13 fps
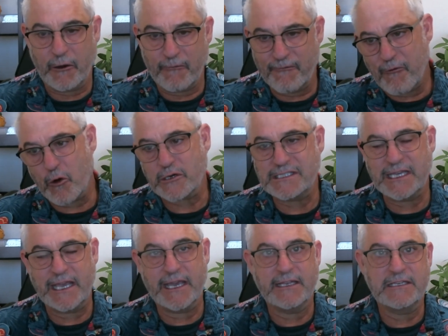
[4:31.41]

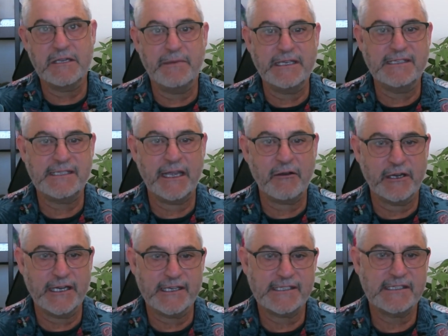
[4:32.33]
forcing it to be
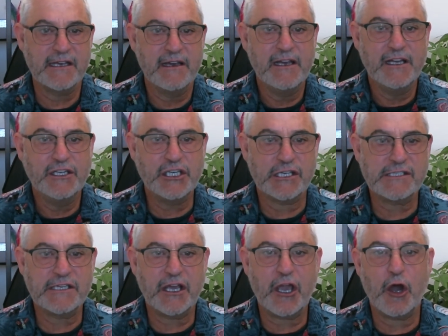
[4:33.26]
synchronous
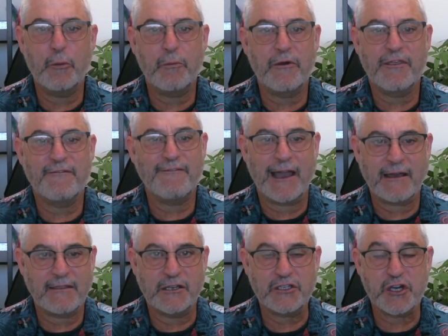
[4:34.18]
just to cope with the
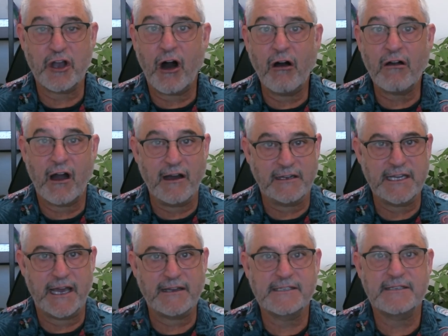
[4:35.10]
fact that your call
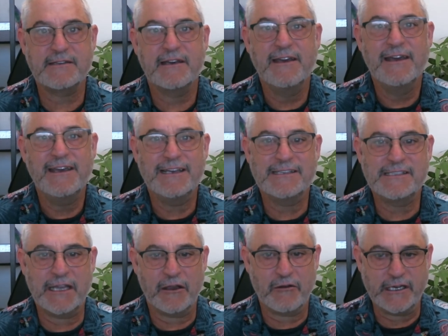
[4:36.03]
context is
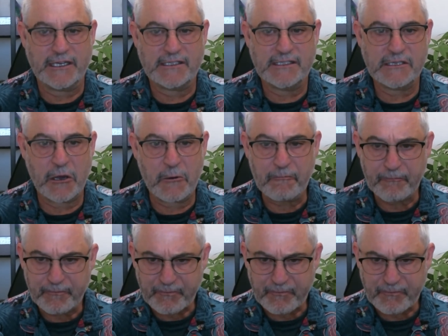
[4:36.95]
synchronous. So